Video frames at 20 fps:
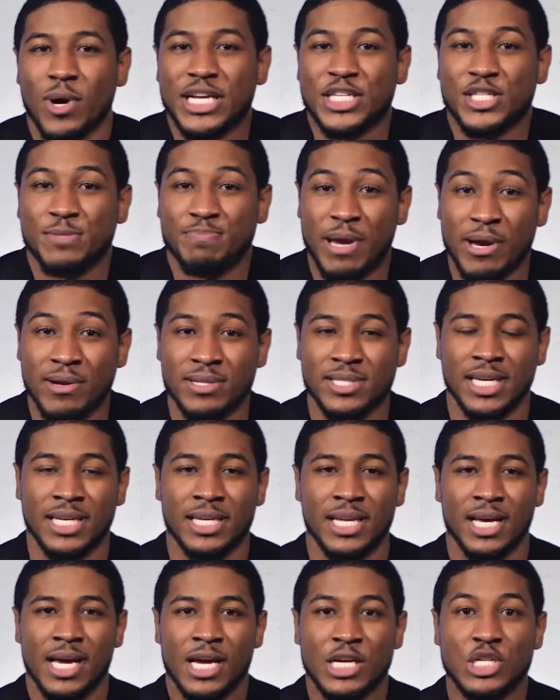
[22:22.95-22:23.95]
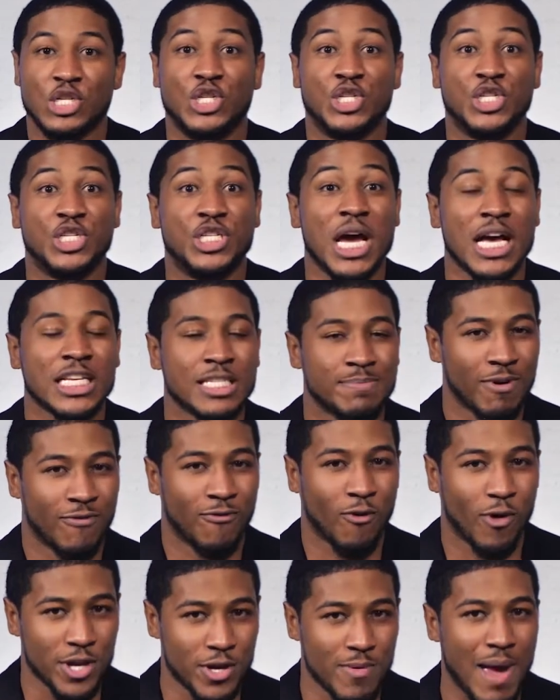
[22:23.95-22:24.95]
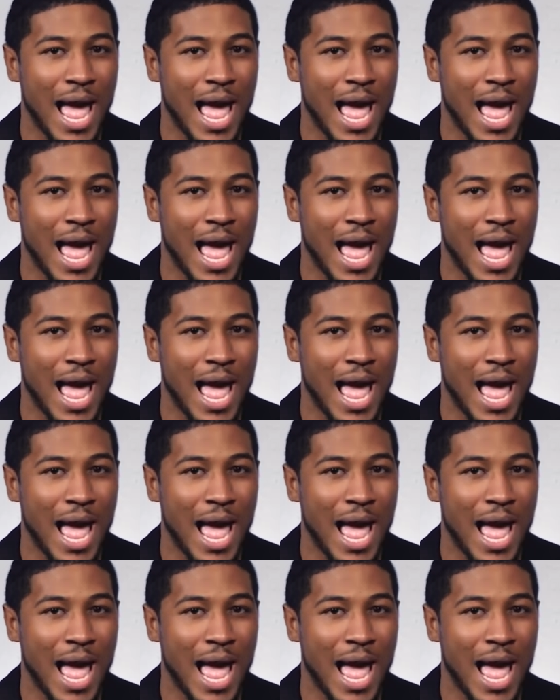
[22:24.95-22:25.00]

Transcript: experiencing just before you